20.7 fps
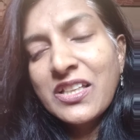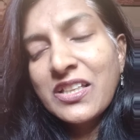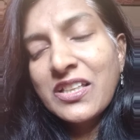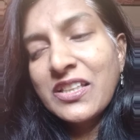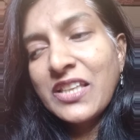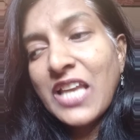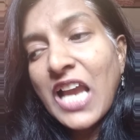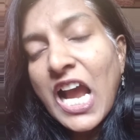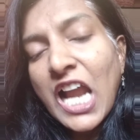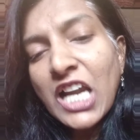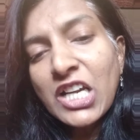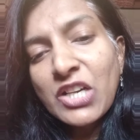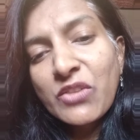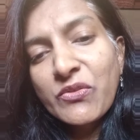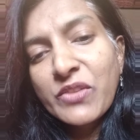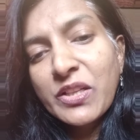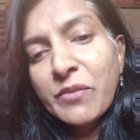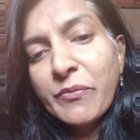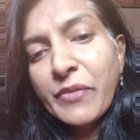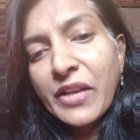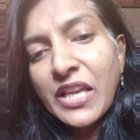their heart
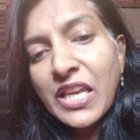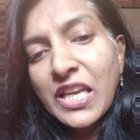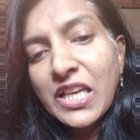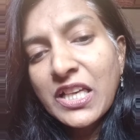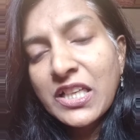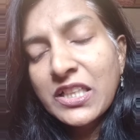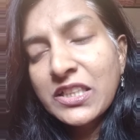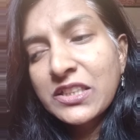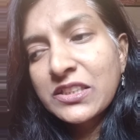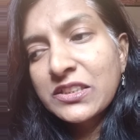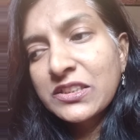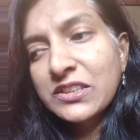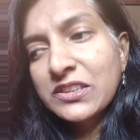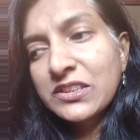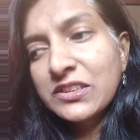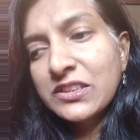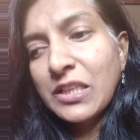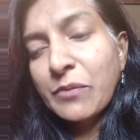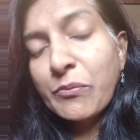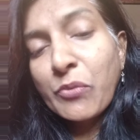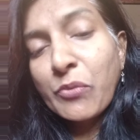will break.
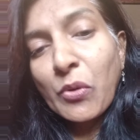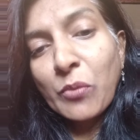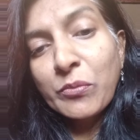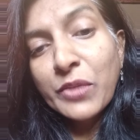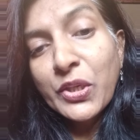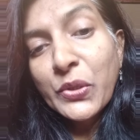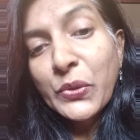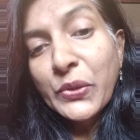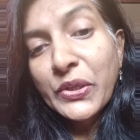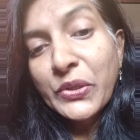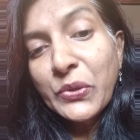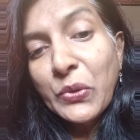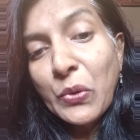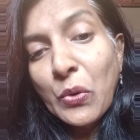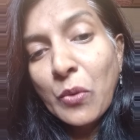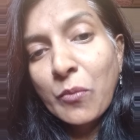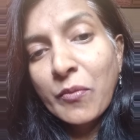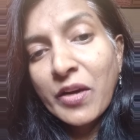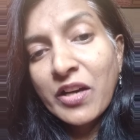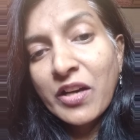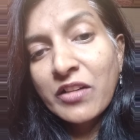They'll probably go in
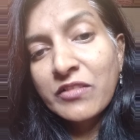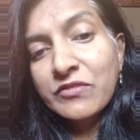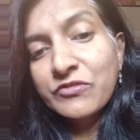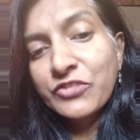coma